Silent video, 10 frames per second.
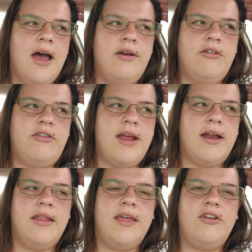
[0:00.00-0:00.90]

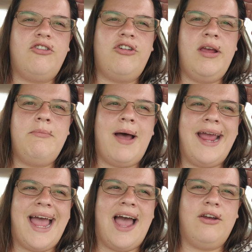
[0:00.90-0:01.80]
understand that she
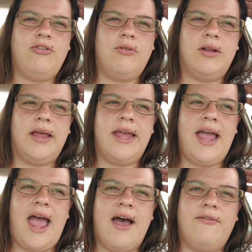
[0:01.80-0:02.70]
might
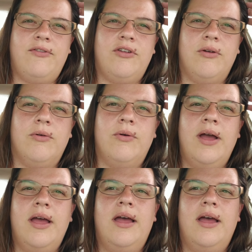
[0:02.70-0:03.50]
actually have to